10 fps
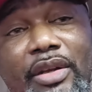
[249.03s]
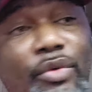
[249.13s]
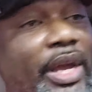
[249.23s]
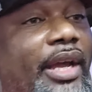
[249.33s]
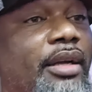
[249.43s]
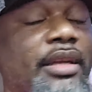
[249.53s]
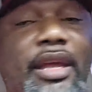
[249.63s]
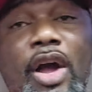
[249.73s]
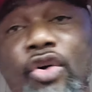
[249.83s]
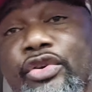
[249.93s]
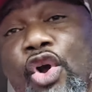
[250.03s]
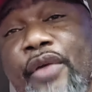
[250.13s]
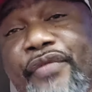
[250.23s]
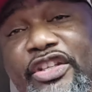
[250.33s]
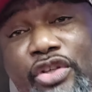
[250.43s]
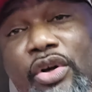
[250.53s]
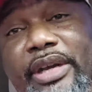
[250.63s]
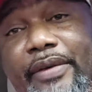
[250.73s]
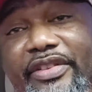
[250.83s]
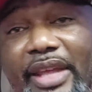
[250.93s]
Well, I don't know if he's showing
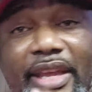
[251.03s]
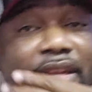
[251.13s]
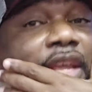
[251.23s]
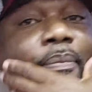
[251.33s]
everything,